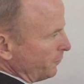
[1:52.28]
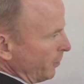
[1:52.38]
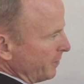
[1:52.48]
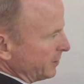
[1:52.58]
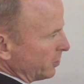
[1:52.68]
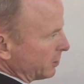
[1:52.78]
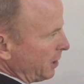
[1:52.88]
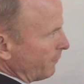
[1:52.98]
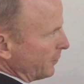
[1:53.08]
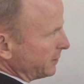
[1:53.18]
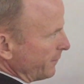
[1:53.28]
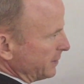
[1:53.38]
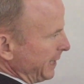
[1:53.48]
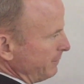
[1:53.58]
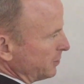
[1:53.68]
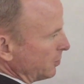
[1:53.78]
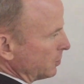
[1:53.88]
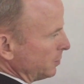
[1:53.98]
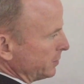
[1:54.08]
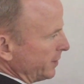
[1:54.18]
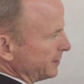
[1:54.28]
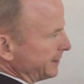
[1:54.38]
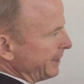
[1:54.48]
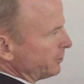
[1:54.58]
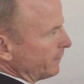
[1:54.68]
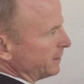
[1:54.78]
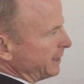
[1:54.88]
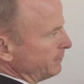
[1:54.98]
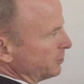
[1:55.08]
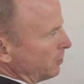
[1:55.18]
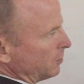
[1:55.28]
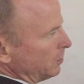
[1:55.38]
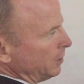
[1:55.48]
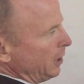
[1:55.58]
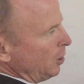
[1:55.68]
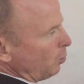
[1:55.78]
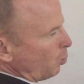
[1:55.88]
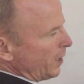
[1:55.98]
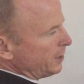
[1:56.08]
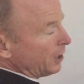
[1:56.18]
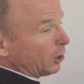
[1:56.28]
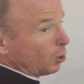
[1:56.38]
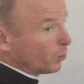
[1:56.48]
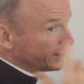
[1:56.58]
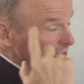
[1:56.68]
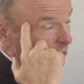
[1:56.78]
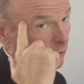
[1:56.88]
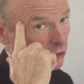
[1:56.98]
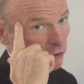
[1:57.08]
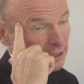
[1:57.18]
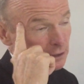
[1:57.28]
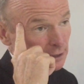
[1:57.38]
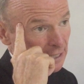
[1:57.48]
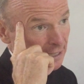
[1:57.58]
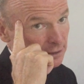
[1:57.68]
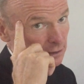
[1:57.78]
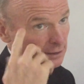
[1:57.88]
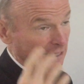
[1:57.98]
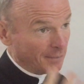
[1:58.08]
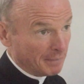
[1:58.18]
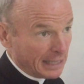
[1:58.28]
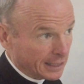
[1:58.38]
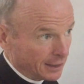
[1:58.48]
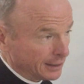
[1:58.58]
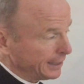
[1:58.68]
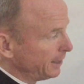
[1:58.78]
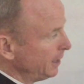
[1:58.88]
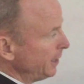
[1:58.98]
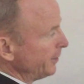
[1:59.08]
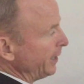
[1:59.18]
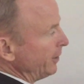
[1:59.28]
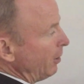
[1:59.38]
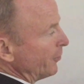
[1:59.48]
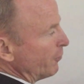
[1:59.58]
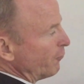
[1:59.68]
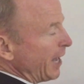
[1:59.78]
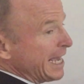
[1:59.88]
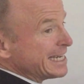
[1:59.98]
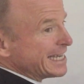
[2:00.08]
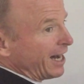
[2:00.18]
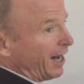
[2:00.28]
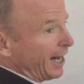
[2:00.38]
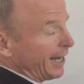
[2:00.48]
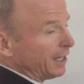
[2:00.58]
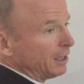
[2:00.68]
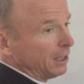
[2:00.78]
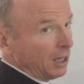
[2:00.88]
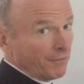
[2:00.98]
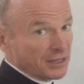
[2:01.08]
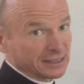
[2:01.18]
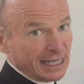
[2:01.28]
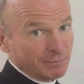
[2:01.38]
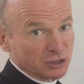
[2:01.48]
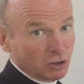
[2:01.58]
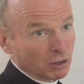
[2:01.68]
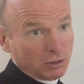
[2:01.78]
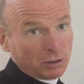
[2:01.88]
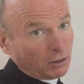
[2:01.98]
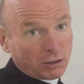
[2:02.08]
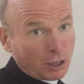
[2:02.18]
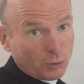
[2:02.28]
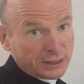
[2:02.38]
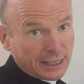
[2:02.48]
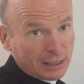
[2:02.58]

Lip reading: From the circumference of the same circle to the center of the same circle. We know, we see with our intellect immediately that the radii of the same circle are always